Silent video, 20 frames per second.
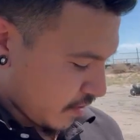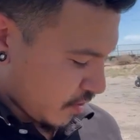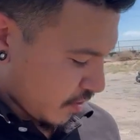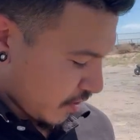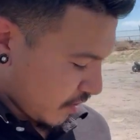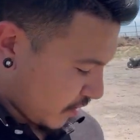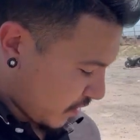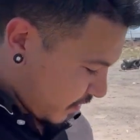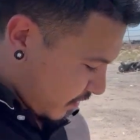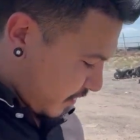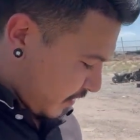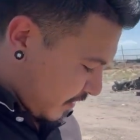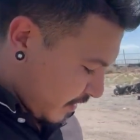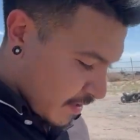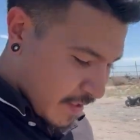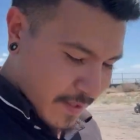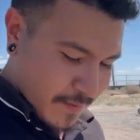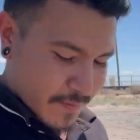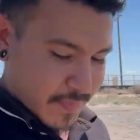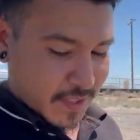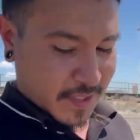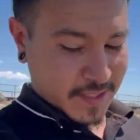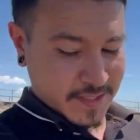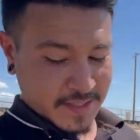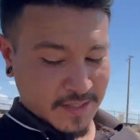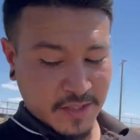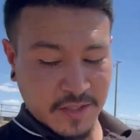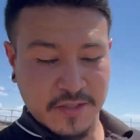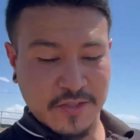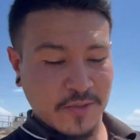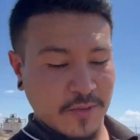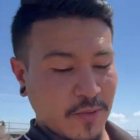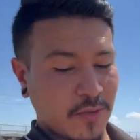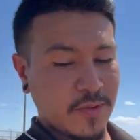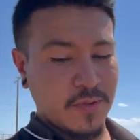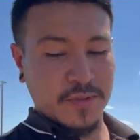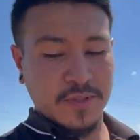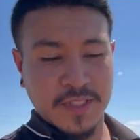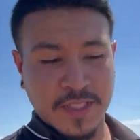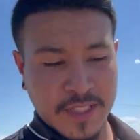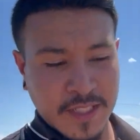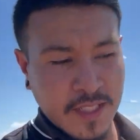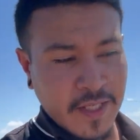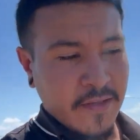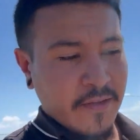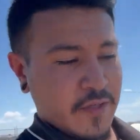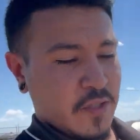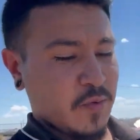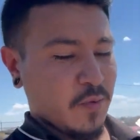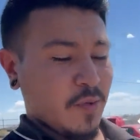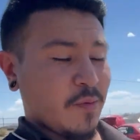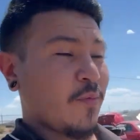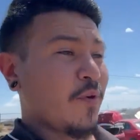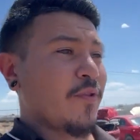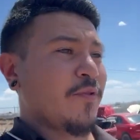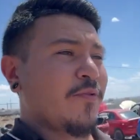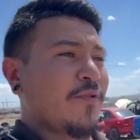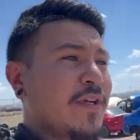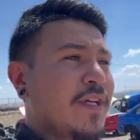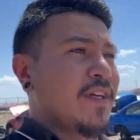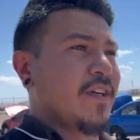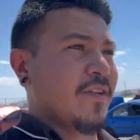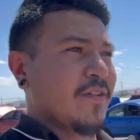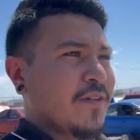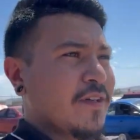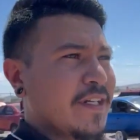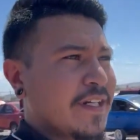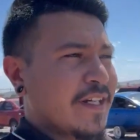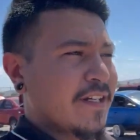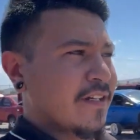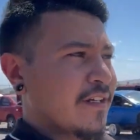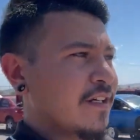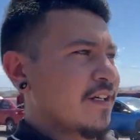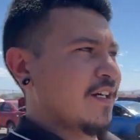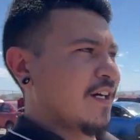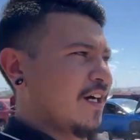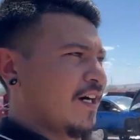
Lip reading: just because it looks cool. There's one more 300 here.